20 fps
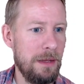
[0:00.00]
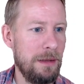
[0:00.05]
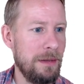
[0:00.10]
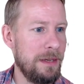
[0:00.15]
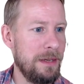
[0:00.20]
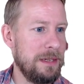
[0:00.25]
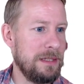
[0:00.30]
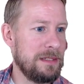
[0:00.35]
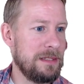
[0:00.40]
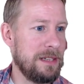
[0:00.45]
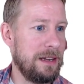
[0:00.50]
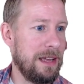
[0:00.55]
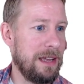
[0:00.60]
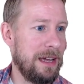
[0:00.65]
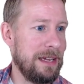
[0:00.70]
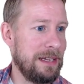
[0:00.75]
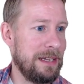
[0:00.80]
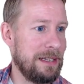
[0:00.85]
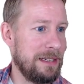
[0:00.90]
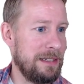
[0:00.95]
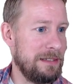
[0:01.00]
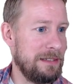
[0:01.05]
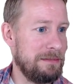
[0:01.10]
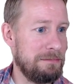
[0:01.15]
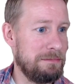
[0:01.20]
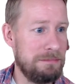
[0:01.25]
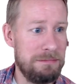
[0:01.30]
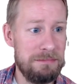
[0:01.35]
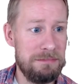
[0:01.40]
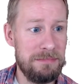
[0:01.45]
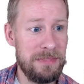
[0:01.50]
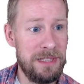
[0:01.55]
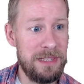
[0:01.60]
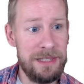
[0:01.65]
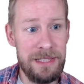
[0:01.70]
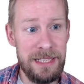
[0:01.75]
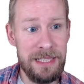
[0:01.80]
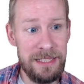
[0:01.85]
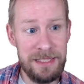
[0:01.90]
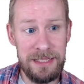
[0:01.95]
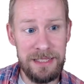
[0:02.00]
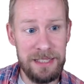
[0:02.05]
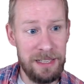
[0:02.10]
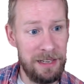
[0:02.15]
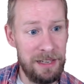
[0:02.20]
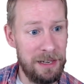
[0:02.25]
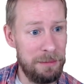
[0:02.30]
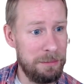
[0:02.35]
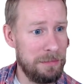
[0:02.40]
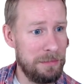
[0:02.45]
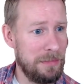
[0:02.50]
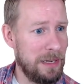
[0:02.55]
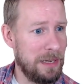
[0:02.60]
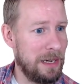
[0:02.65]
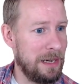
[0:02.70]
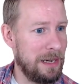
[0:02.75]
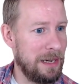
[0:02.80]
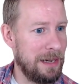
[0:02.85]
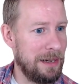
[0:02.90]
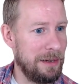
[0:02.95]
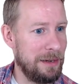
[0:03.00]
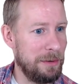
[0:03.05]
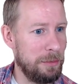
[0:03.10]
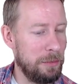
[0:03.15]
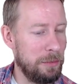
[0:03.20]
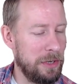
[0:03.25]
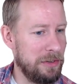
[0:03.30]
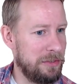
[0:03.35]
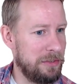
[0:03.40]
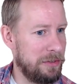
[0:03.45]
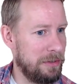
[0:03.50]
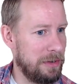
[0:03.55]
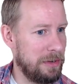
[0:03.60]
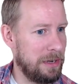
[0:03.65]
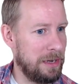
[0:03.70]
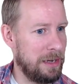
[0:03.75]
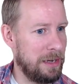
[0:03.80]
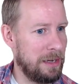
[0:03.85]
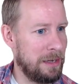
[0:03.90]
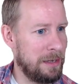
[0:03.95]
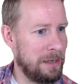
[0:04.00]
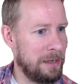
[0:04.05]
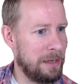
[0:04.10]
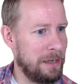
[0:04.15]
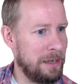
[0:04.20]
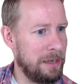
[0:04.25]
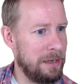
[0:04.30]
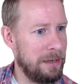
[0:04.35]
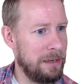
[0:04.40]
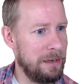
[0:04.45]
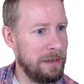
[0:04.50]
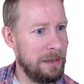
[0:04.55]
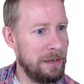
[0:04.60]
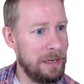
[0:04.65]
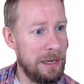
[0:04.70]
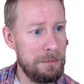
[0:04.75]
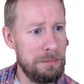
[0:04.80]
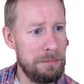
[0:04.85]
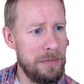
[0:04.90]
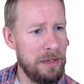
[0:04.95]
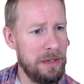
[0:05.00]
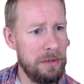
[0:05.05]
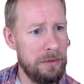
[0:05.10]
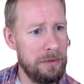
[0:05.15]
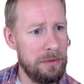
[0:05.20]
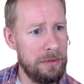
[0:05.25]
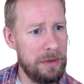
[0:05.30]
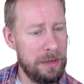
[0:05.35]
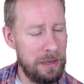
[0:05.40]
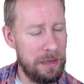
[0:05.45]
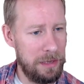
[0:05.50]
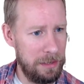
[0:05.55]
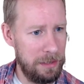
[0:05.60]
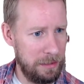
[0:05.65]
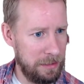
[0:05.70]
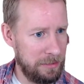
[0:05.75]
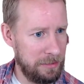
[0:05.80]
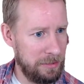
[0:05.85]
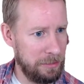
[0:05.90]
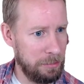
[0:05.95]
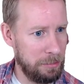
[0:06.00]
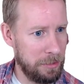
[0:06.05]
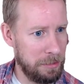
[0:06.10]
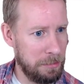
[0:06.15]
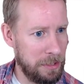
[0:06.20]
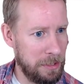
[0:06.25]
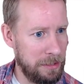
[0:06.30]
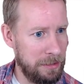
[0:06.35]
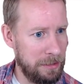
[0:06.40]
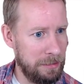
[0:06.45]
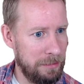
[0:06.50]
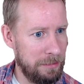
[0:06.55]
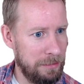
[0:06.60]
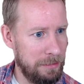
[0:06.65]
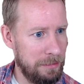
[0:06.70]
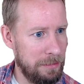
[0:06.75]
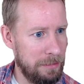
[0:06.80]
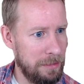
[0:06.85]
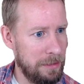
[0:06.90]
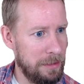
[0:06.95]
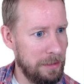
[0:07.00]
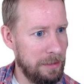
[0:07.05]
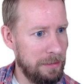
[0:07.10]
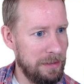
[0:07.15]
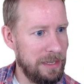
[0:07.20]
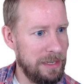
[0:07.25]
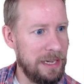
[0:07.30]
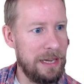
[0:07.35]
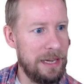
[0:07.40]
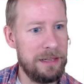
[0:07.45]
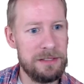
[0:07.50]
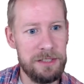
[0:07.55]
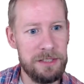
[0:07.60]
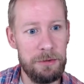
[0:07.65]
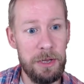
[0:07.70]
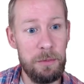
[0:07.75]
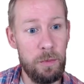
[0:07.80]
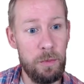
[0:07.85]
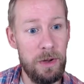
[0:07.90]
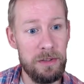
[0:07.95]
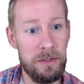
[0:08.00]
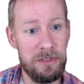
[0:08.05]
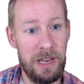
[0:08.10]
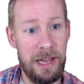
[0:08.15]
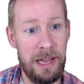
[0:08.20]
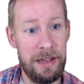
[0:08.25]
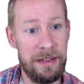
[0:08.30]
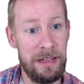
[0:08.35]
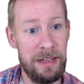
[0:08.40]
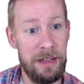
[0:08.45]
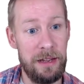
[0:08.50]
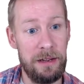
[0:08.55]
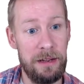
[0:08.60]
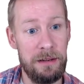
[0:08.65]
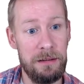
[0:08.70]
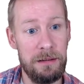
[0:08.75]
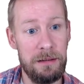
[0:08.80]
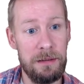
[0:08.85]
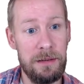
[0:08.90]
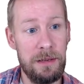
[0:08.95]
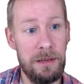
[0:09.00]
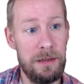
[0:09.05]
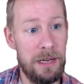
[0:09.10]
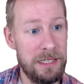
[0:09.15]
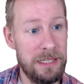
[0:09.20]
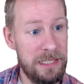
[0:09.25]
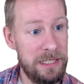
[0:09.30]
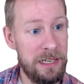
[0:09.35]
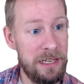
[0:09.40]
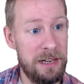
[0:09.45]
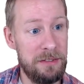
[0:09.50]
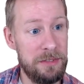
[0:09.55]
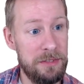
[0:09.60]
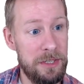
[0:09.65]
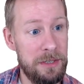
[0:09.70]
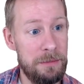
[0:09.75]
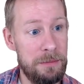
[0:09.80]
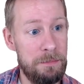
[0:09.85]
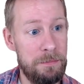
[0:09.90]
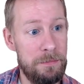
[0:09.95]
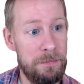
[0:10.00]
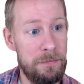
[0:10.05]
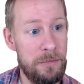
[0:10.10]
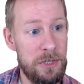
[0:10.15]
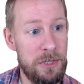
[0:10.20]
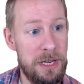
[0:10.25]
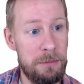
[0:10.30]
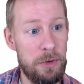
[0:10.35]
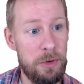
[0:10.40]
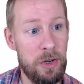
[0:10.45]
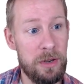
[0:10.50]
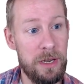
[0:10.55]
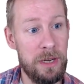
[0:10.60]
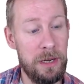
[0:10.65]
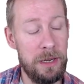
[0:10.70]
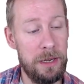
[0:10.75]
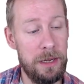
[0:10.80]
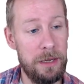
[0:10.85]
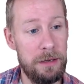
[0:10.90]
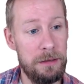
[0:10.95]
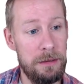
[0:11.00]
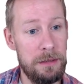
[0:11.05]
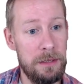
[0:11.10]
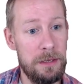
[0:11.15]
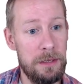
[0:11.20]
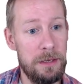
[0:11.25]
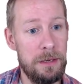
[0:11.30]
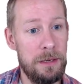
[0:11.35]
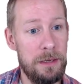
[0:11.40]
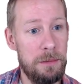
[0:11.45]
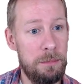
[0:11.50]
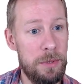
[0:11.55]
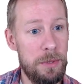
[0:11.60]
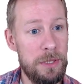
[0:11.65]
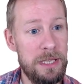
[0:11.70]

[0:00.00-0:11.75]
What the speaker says: So like this team, which I think this is one of my... Yeah, so it was lacking. I did have a Shamrock in here, but it